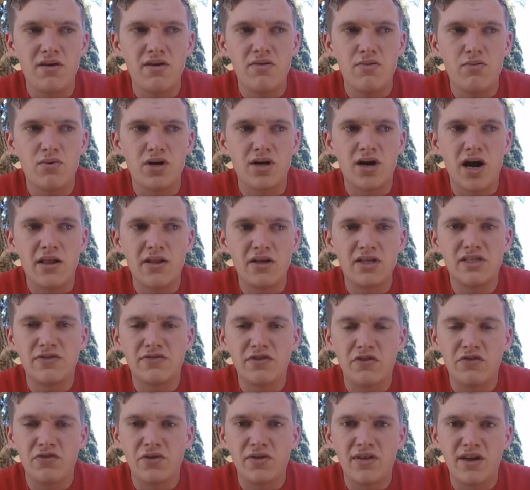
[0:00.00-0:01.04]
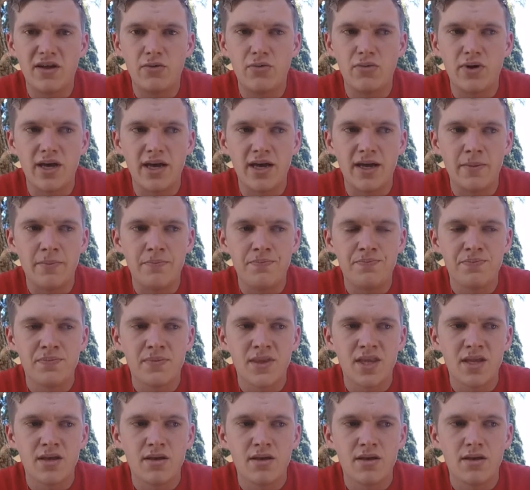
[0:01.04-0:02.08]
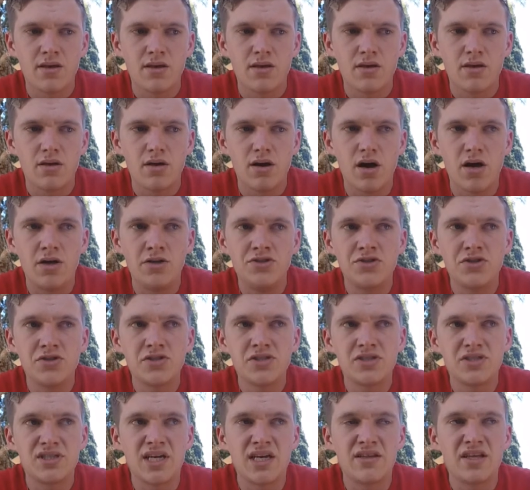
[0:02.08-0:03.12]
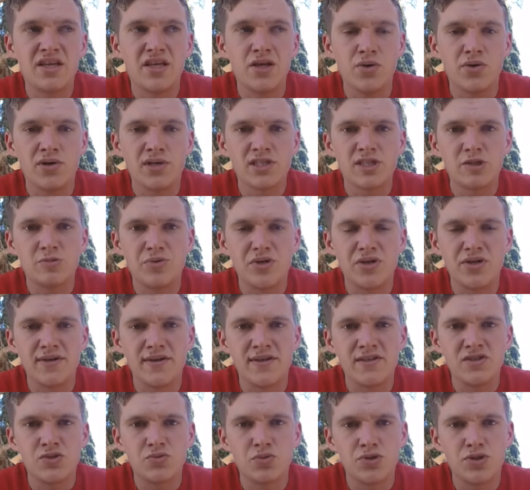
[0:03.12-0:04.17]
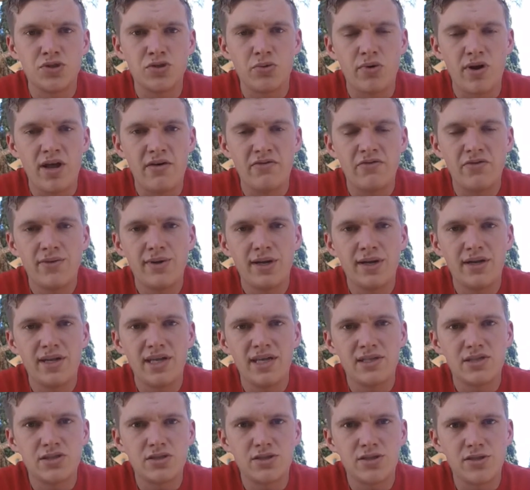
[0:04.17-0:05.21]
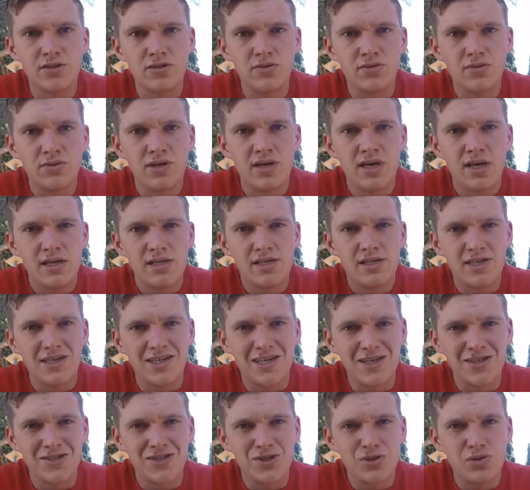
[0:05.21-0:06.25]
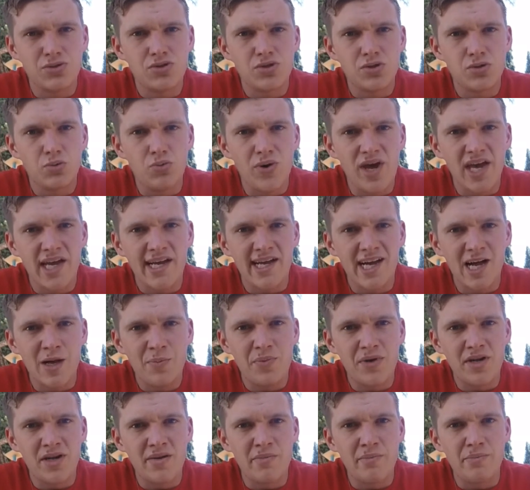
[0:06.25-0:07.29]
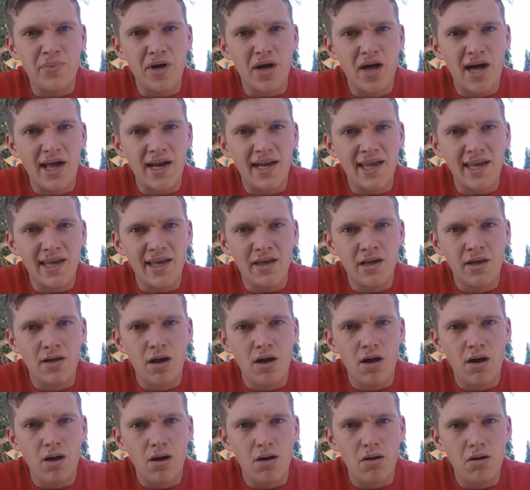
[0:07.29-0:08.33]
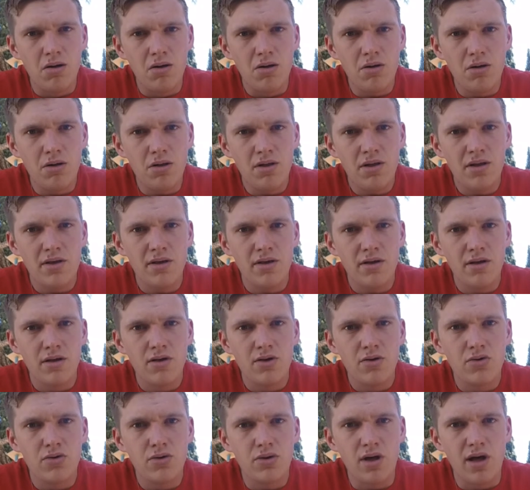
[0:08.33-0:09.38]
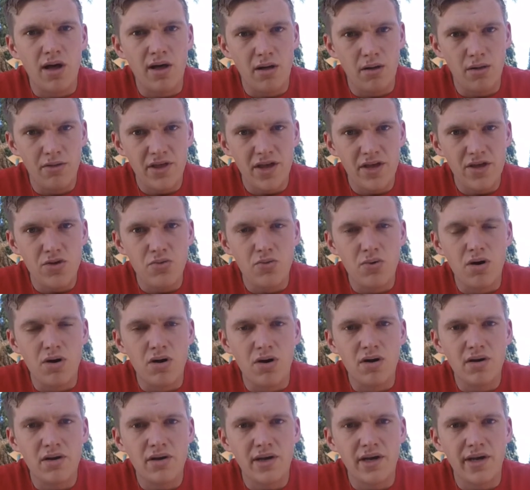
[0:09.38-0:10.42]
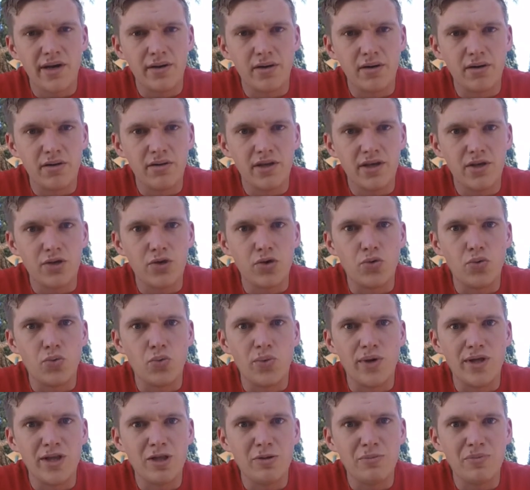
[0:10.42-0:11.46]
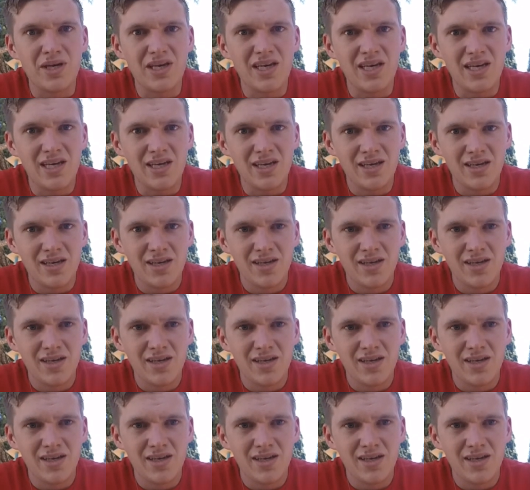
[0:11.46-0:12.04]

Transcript: Regardless if you feel that way, understand that your experience will do whatever it needs to get you to wake up and embody all that you are and all that you will be,